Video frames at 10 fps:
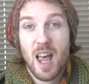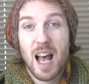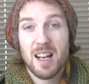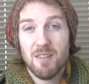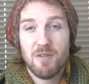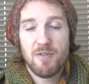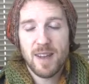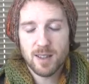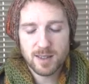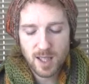and it
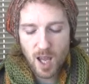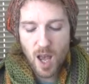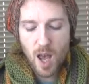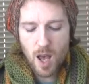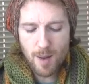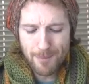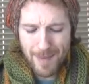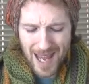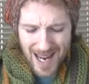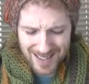feels
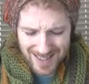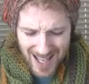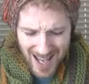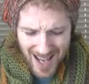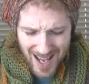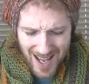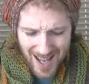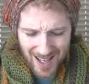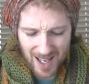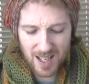amazing!